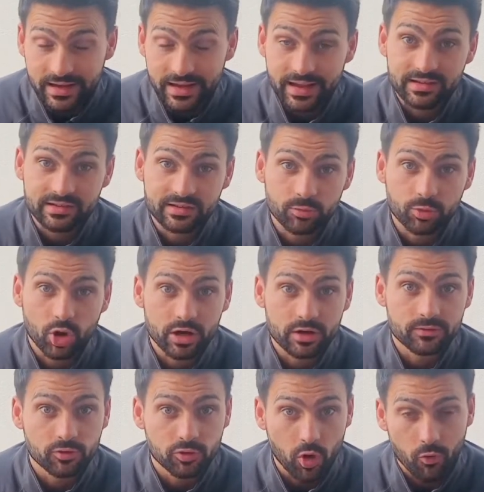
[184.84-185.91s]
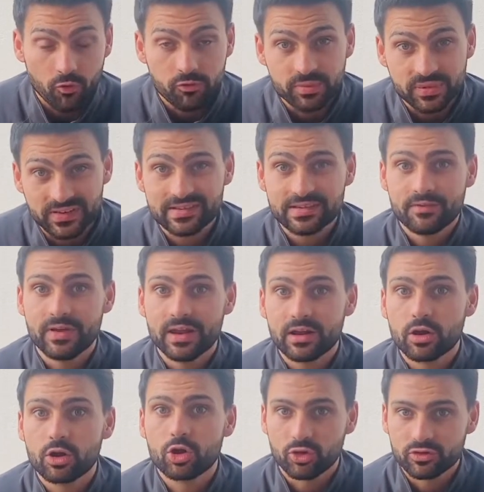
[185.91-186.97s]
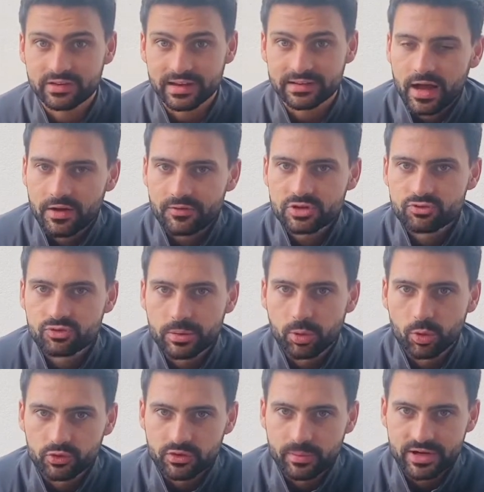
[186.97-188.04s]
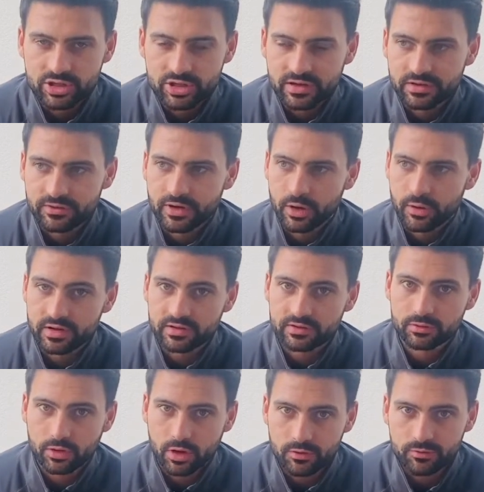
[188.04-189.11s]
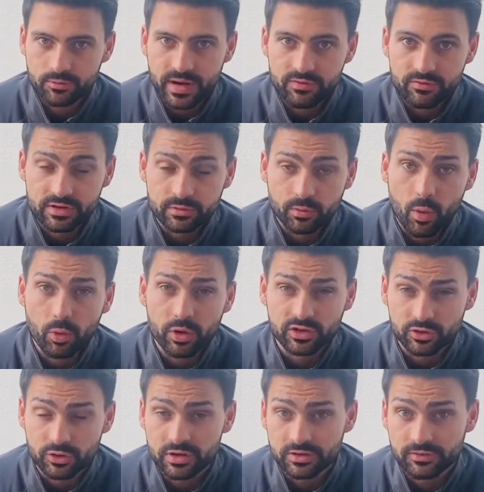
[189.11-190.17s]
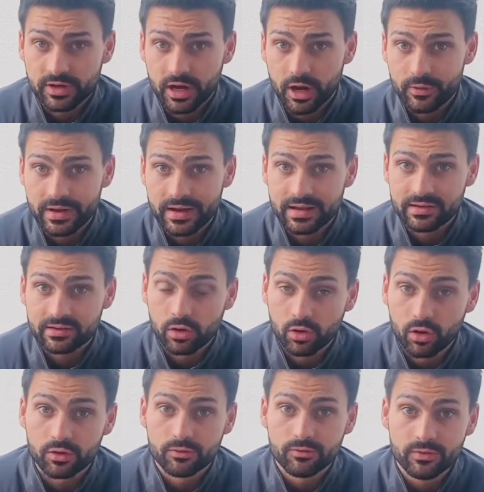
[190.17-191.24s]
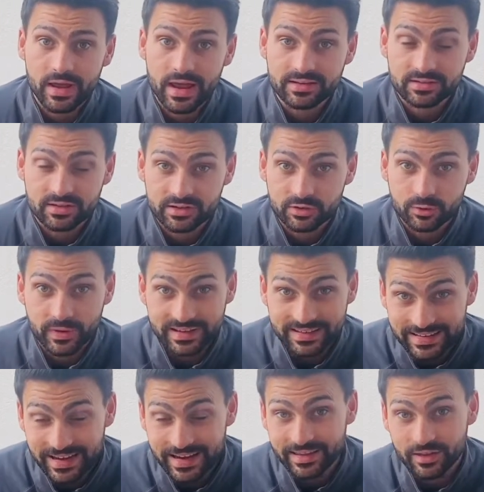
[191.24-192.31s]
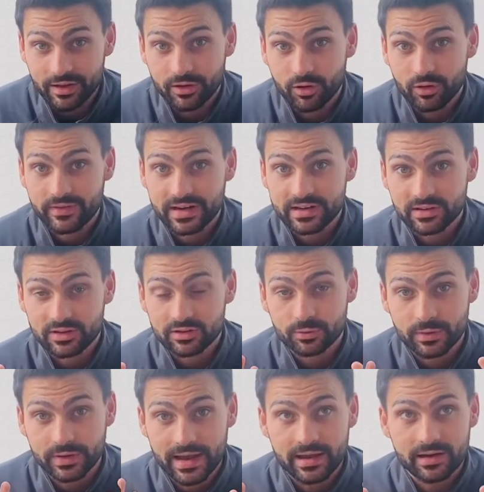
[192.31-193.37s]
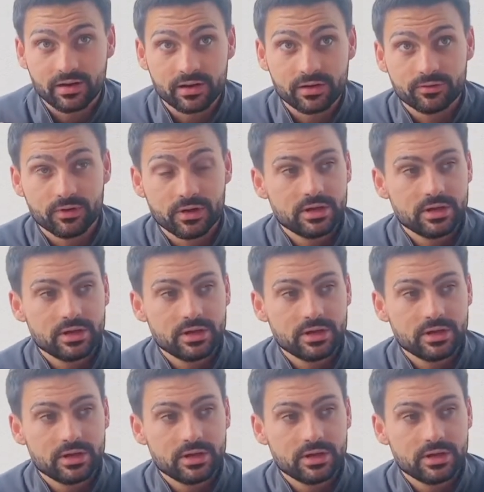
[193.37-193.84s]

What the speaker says: in some kind of golf specific context. And I think it's really important to mention in this video, and it's kind of the main reason why I wanted to do this video, is a lot of exercises we're seeing, a lot of exercises we get kind of